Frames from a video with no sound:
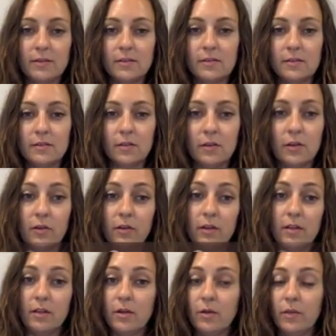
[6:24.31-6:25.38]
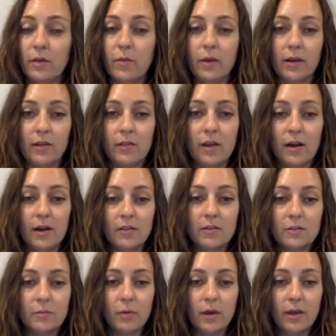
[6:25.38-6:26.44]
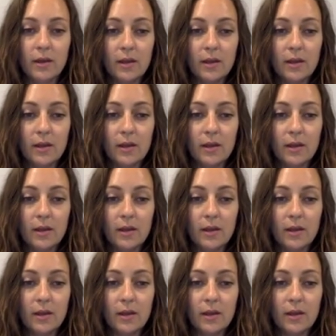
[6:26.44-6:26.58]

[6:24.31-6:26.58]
This is literally the only one in there at this point.